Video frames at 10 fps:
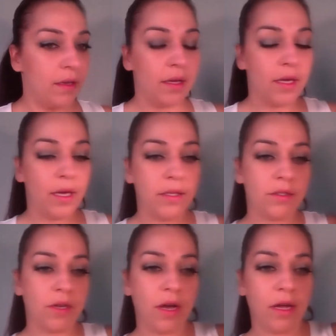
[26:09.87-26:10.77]
It's
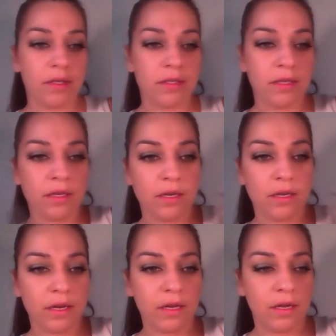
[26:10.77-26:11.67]
got
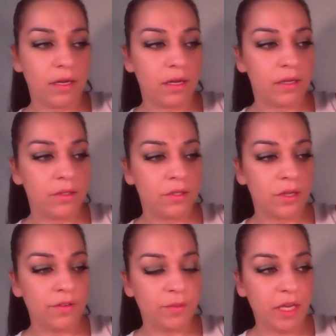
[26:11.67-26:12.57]
a
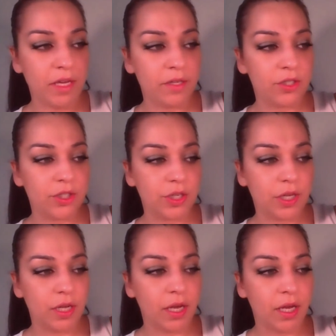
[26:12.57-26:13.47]
soft peach
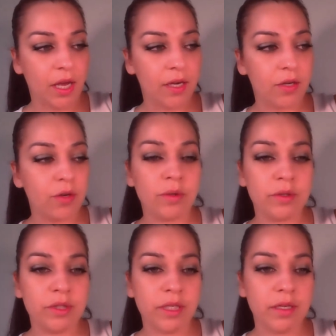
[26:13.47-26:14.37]
and a
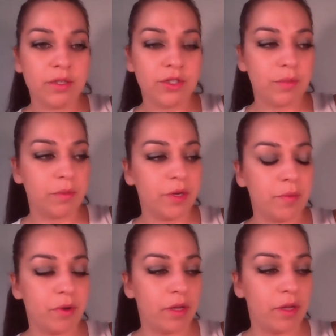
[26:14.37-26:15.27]
goldy shimmery
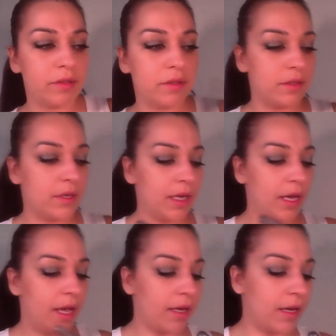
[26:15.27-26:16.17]
bronze,
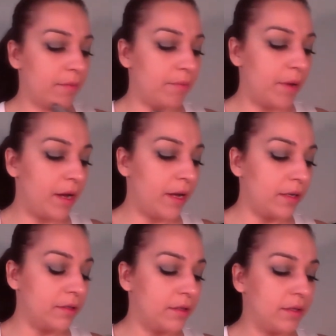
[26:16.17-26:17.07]
and
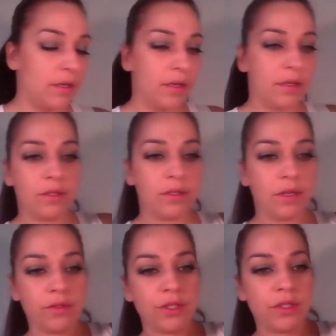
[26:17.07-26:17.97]
combined,
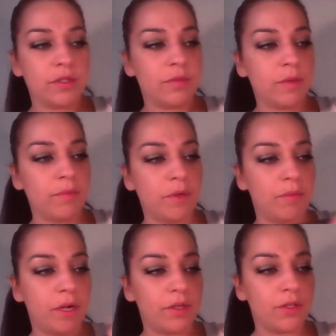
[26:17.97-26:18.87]
so just sweep your
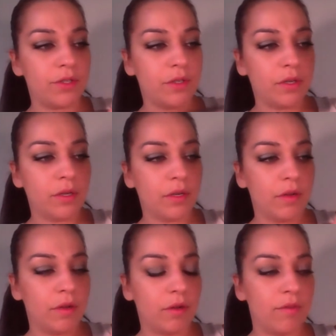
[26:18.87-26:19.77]
brush
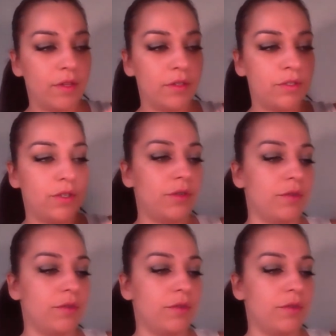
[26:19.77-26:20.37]
over the two